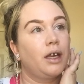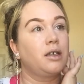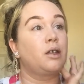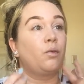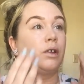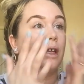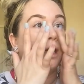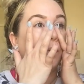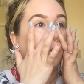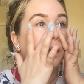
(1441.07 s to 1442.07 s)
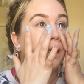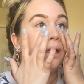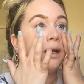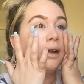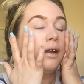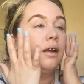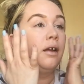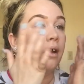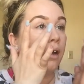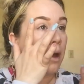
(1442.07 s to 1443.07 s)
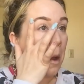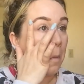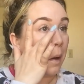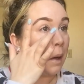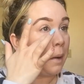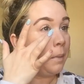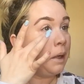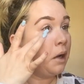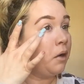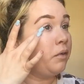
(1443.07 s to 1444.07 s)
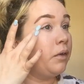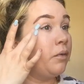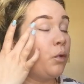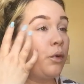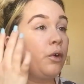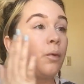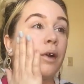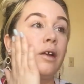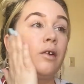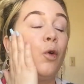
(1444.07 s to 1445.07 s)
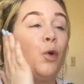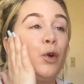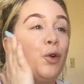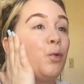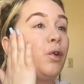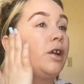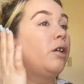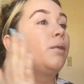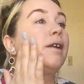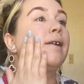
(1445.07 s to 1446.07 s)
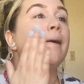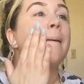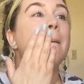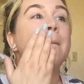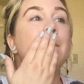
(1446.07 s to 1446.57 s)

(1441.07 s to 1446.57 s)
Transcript: that is the one that I would pick. But let me know if you've ordered one already.